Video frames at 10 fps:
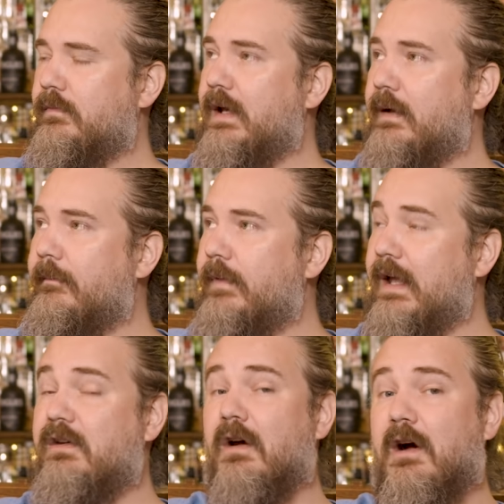yeah, yeah.
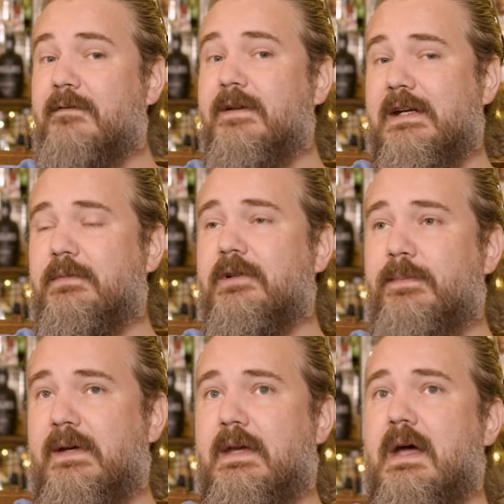And you're often able to
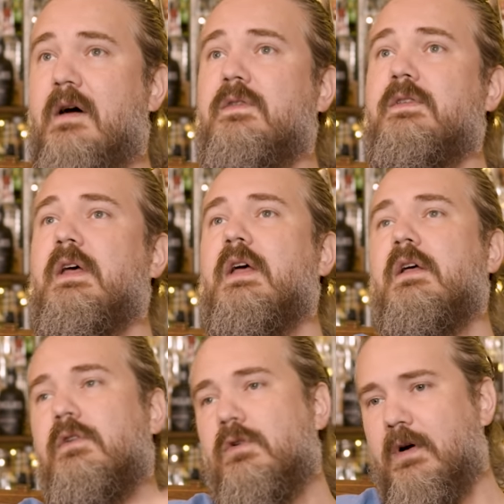pick out
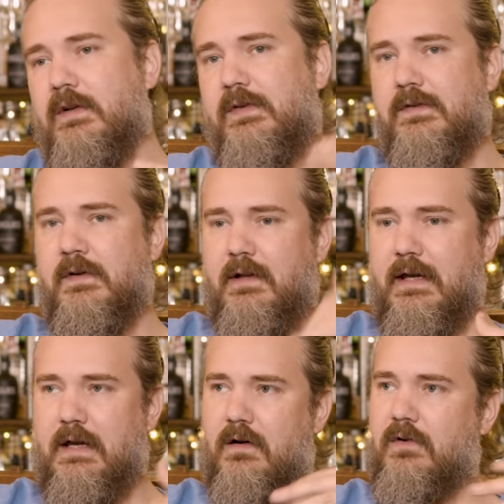nuances and
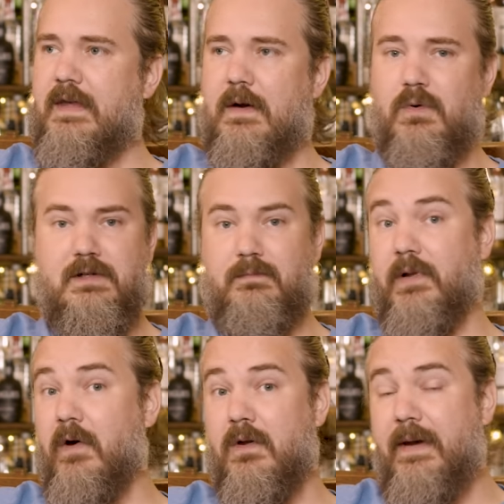layers that were just
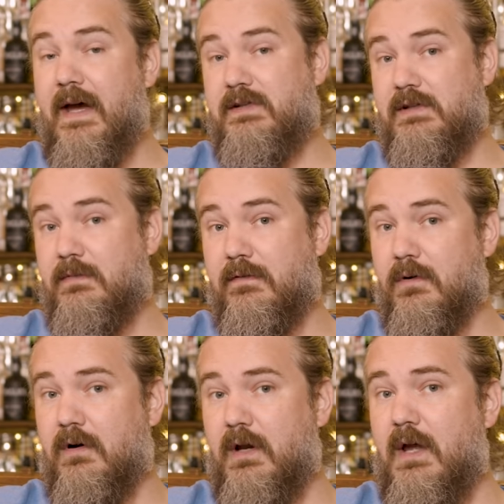blowing past you before.